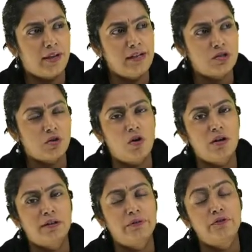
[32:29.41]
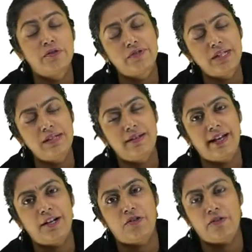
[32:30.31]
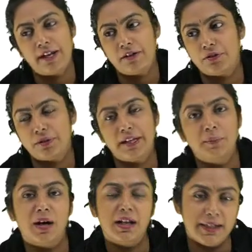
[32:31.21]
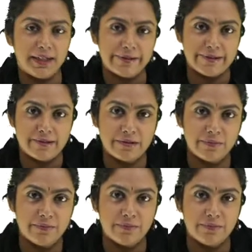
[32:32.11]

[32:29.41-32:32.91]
went on a 15 day trek to the Himalayas.